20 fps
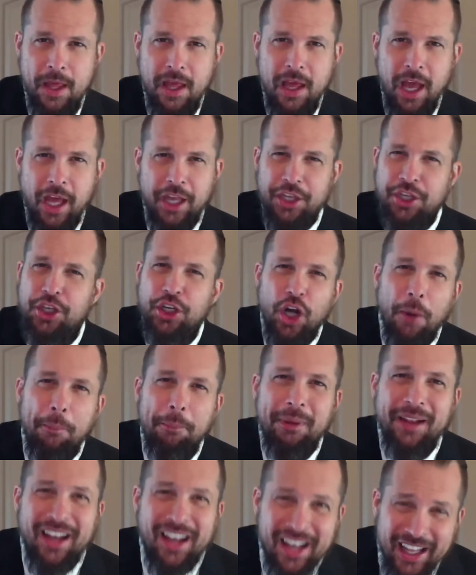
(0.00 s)
and you don't
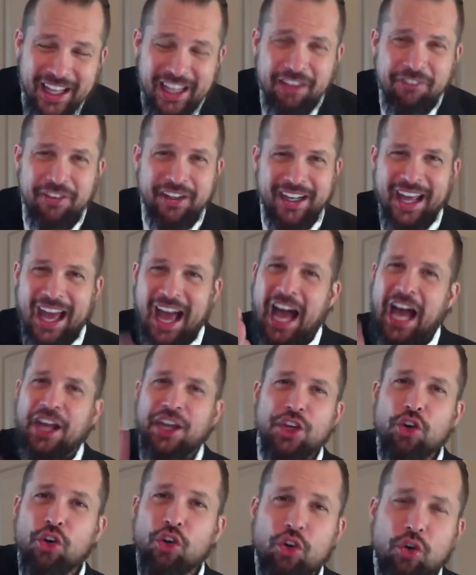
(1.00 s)
believe in it at
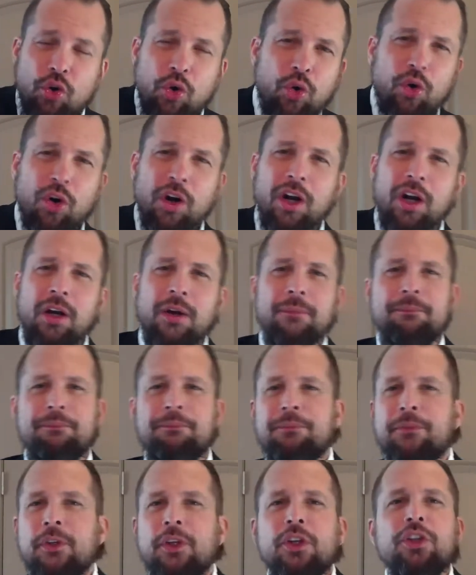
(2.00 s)
your core,
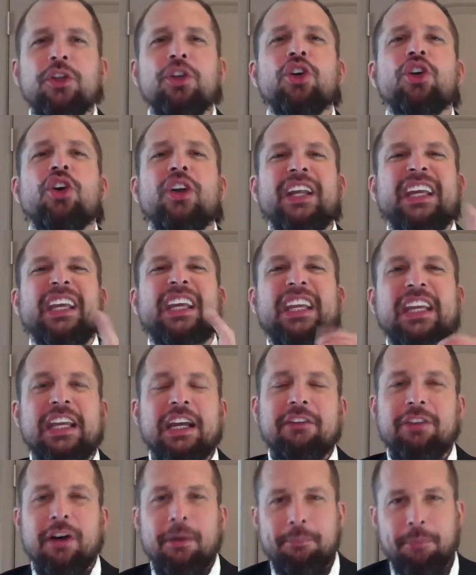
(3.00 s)
you're going to
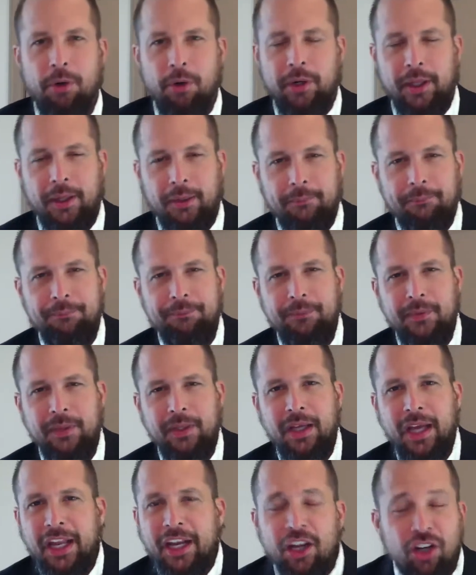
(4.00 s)
give up on it.
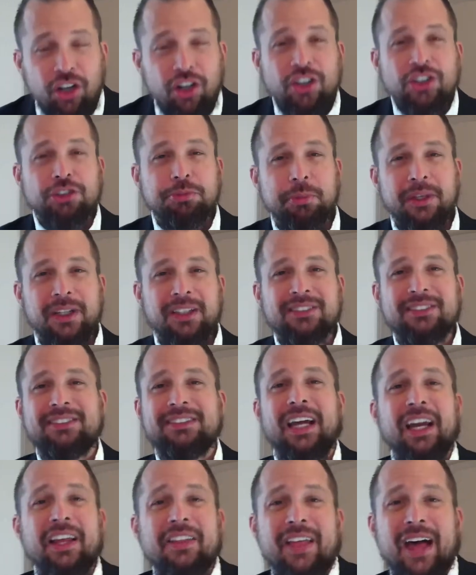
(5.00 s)
And it hurts me to
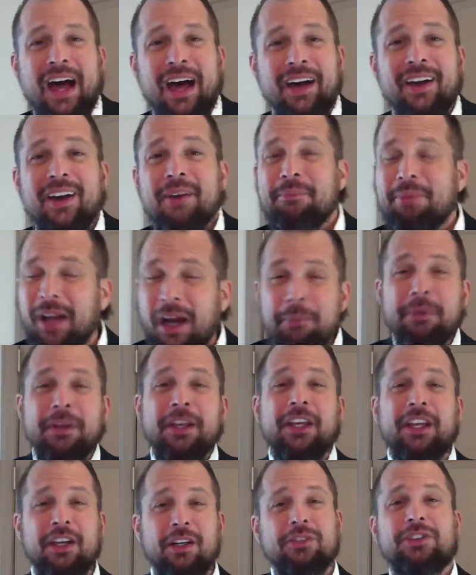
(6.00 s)
say that, but I've been
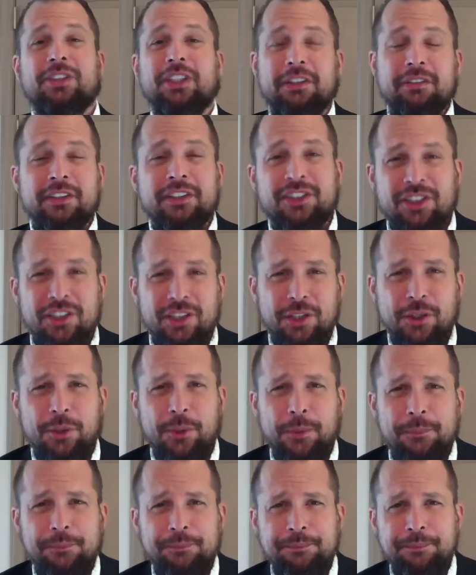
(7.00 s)
guilty of it
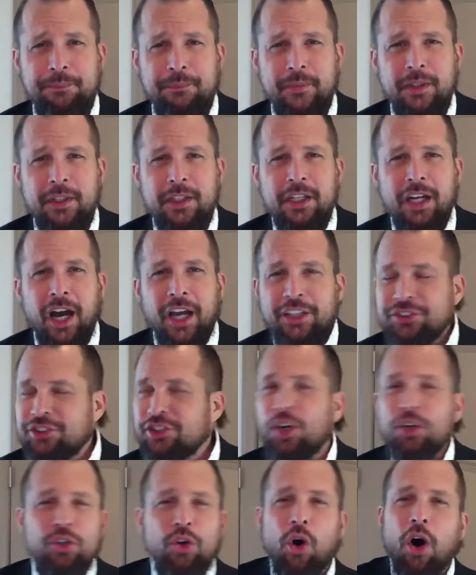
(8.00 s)
too. I used to
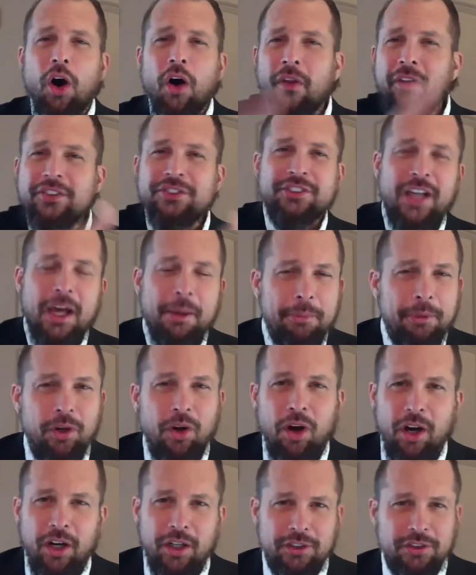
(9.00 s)
go to all the
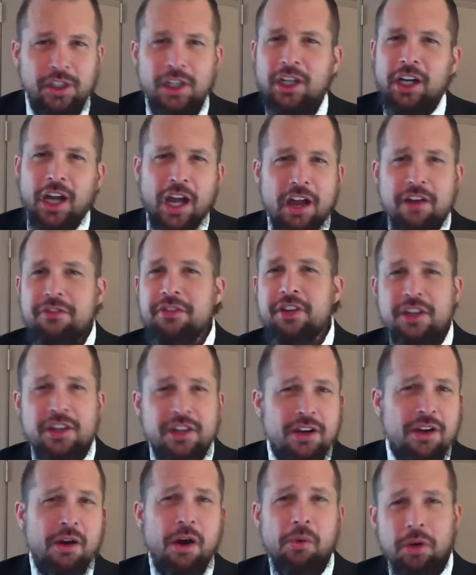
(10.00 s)
seminars. Every
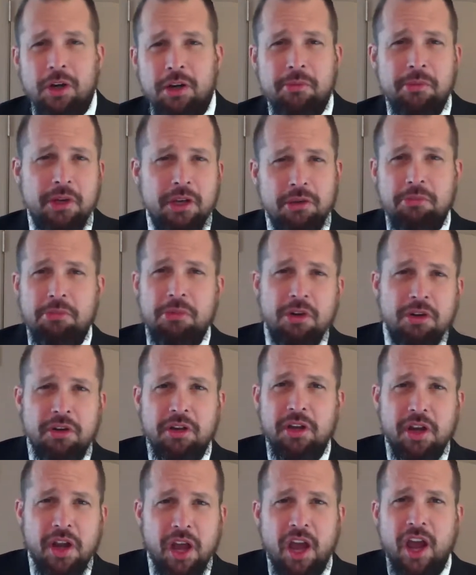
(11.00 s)
year, I want to be a
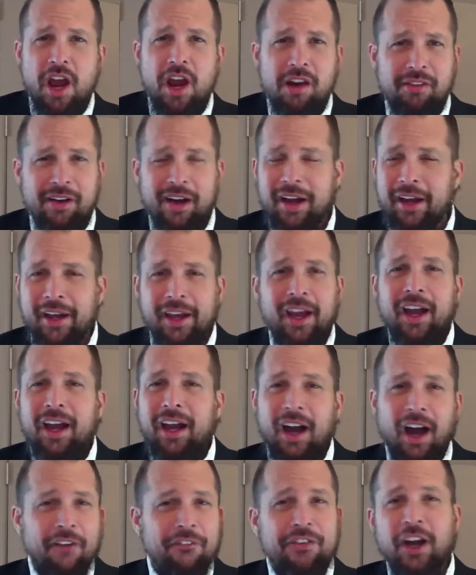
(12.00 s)
millionaire, right?
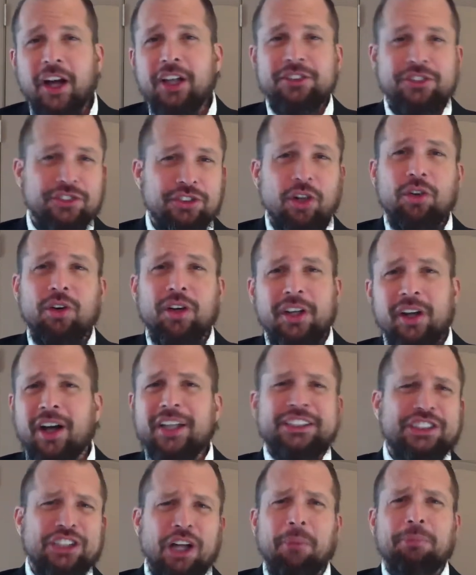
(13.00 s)
I forgot. So I
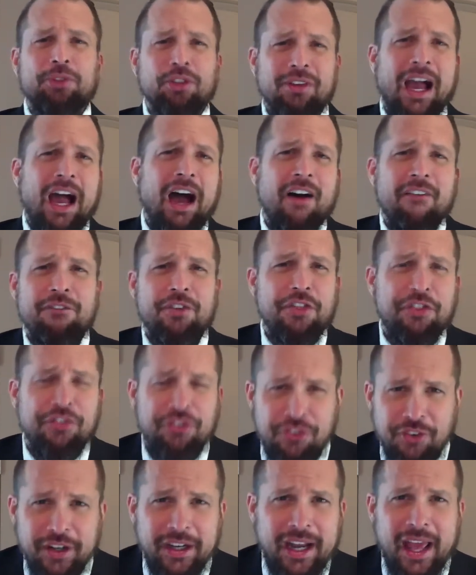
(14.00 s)
jumped around for
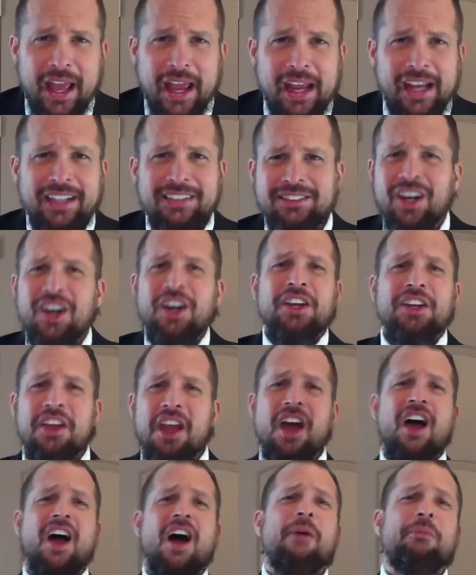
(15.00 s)
3 days.
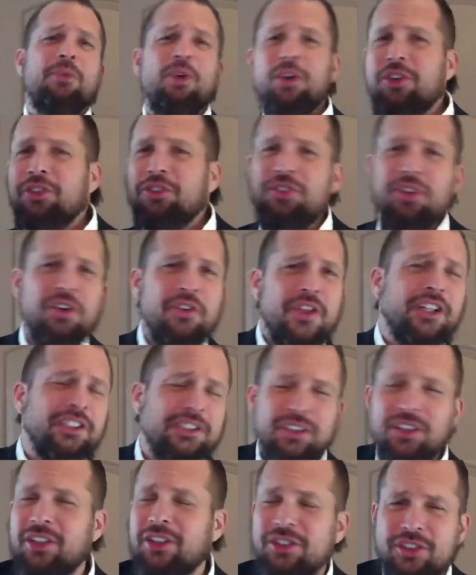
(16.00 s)
Yeah, I'm going to do this,
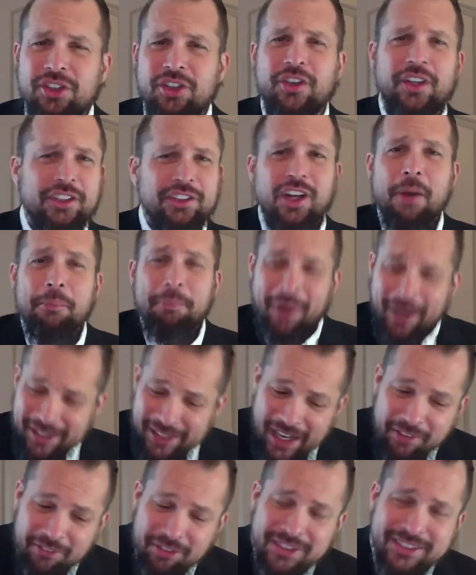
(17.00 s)
but I
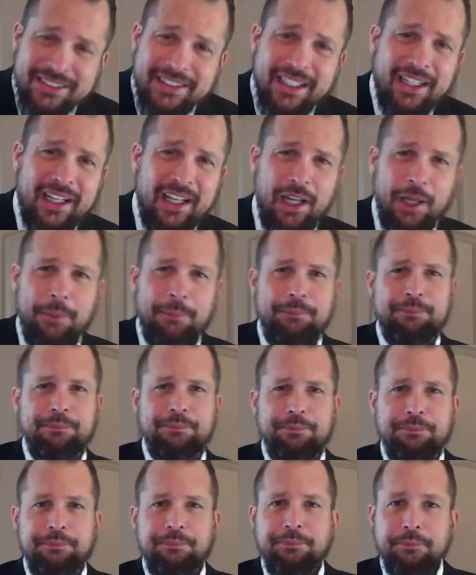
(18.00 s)
never did it.
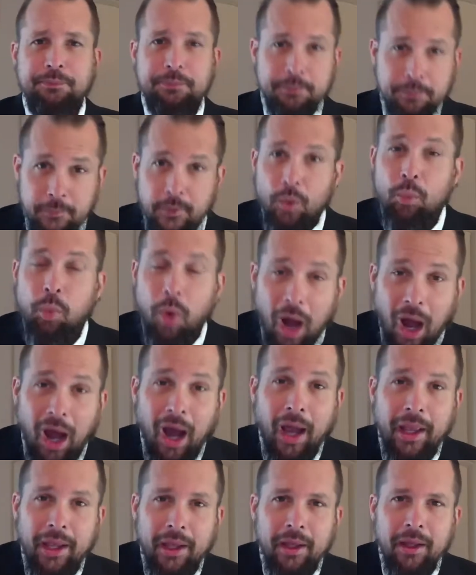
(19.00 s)

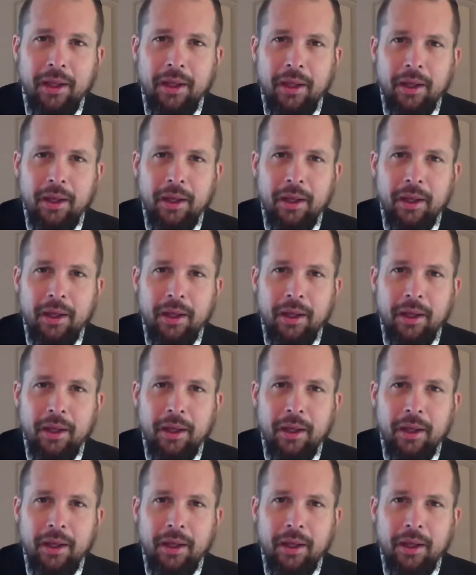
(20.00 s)
Why?